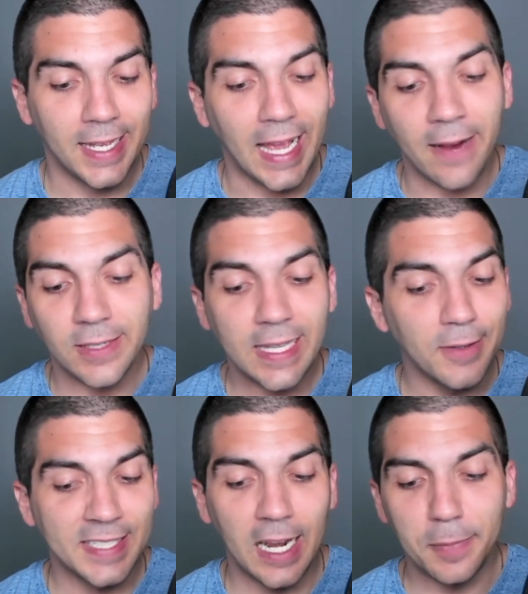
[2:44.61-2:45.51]
Everything
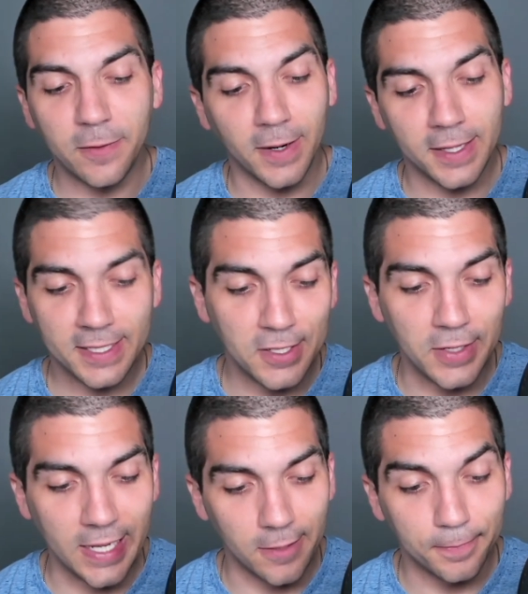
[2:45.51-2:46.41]
was set up in front of the
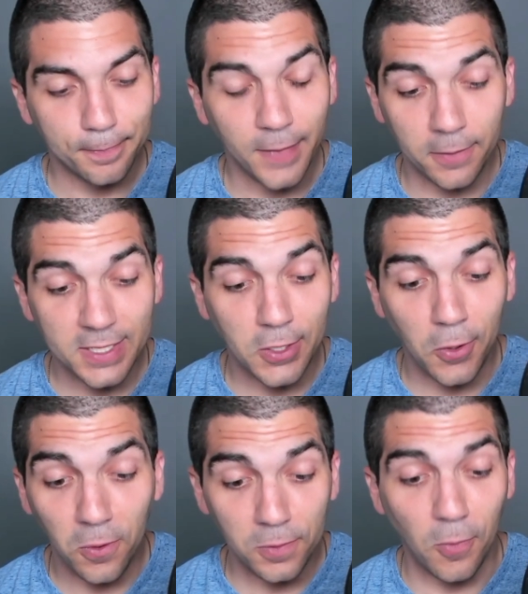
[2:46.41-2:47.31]
studio, and it was a
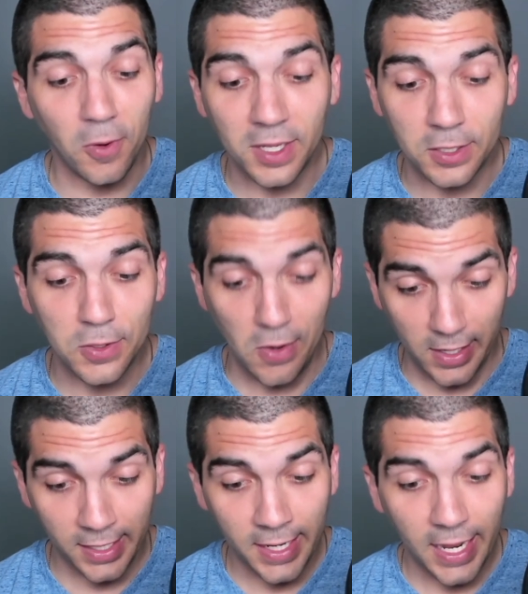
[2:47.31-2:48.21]
cold morning in New
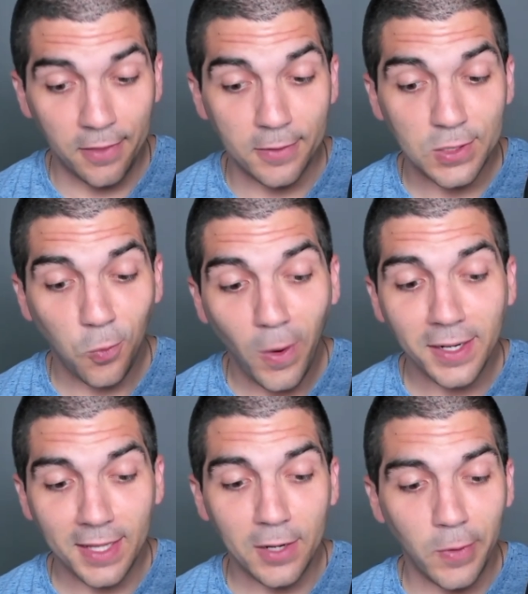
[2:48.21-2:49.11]
York, and there was quite a
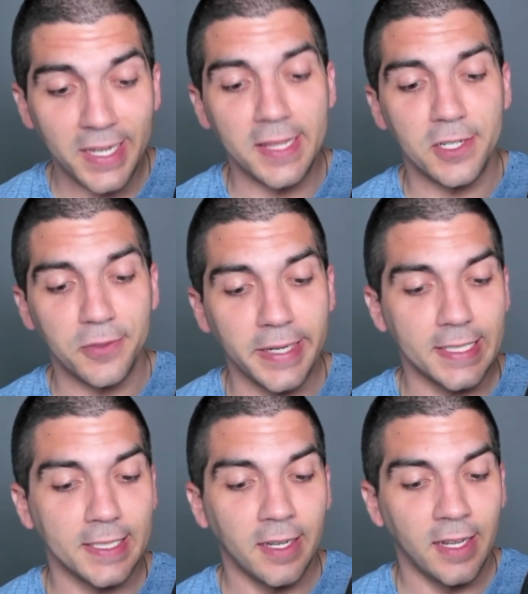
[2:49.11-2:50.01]
lot of wind in the streets.